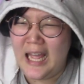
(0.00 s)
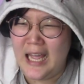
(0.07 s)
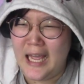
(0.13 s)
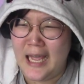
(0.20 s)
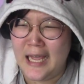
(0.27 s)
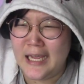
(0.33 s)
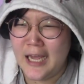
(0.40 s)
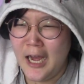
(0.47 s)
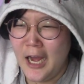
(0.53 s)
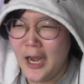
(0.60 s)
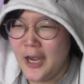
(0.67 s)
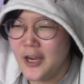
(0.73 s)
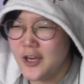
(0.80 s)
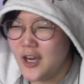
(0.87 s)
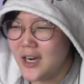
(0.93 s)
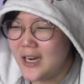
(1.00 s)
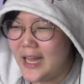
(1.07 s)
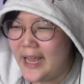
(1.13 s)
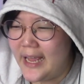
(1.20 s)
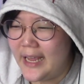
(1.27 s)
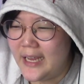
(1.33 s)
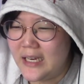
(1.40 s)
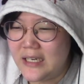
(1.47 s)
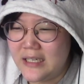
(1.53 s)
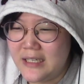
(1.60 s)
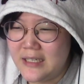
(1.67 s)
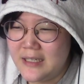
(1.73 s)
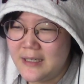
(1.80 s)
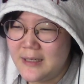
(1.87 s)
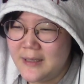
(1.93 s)
Hey! Your leg!
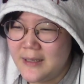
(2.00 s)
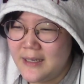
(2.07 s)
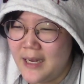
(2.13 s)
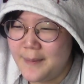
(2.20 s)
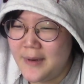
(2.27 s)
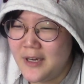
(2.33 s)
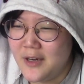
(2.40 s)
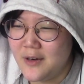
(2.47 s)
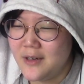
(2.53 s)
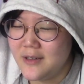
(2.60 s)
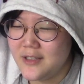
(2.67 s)
I mean, your